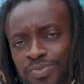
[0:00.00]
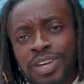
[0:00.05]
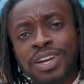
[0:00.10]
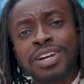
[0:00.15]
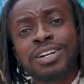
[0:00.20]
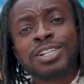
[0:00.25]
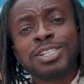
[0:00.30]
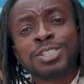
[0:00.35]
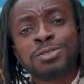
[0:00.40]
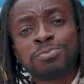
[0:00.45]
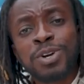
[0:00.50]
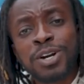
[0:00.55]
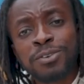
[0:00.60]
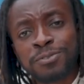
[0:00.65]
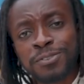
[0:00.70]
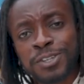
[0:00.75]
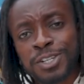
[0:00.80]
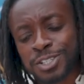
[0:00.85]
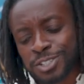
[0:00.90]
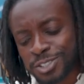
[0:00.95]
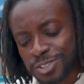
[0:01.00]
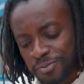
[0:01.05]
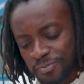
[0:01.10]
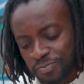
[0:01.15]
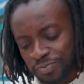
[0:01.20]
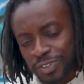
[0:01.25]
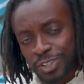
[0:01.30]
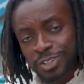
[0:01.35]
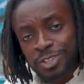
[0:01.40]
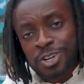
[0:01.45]
English breakfast,
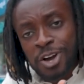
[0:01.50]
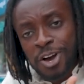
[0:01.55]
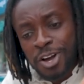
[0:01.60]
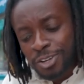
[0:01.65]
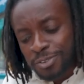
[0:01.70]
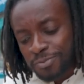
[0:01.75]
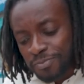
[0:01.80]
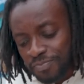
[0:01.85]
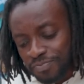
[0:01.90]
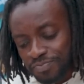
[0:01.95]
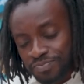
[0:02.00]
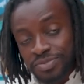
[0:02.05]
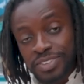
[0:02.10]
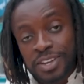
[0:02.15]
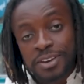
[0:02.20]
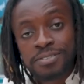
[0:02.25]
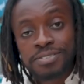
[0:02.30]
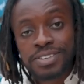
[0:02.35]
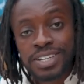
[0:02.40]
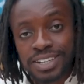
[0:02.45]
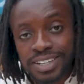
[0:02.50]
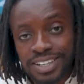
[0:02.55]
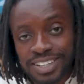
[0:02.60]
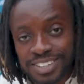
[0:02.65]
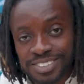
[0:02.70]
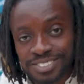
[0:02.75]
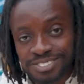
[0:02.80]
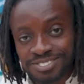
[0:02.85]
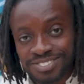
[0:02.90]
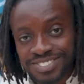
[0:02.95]
done
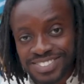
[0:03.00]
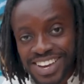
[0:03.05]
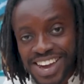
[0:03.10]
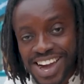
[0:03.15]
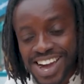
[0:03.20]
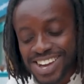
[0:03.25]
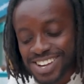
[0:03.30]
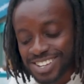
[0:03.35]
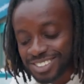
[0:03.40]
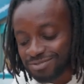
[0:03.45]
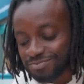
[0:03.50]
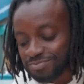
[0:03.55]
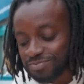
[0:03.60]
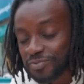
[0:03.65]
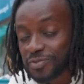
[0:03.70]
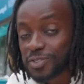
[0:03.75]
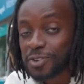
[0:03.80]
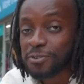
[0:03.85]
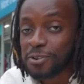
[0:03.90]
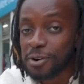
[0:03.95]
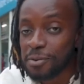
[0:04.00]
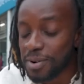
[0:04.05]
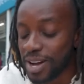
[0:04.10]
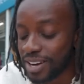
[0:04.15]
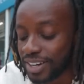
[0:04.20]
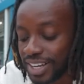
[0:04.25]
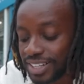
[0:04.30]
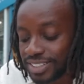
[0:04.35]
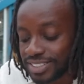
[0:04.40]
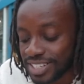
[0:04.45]
vegan, okay?
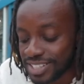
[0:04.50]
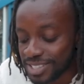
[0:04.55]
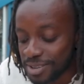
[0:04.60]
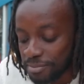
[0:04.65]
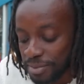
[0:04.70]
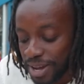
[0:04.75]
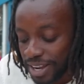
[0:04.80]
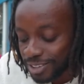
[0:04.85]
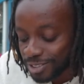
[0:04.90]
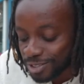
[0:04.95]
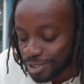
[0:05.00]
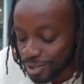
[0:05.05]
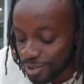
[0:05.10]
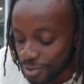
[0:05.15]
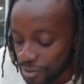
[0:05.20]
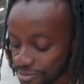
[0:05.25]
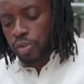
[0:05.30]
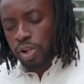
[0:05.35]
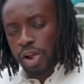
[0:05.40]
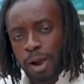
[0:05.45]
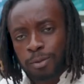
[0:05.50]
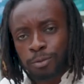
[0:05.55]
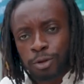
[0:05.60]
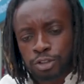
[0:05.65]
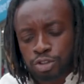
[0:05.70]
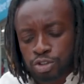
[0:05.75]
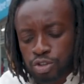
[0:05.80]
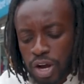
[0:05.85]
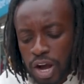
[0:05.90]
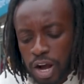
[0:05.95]
£4.80 isn't bad at all. I'm
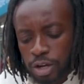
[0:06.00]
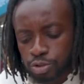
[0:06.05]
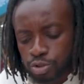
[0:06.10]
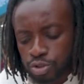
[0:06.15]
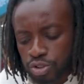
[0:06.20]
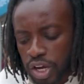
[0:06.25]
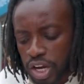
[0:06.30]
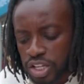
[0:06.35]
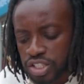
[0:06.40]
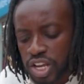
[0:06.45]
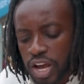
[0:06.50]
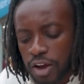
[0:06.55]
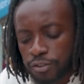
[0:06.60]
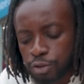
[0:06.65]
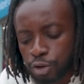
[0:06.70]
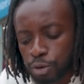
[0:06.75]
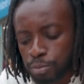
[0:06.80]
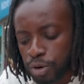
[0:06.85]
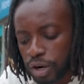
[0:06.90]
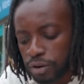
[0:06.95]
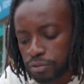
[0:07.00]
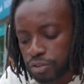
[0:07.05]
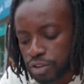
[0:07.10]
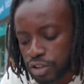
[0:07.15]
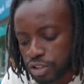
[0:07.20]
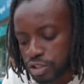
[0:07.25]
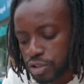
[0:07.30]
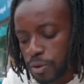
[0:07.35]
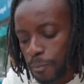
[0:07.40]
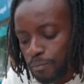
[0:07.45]
not sure how you guys have your
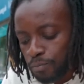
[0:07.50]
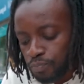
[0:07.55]
breakfast.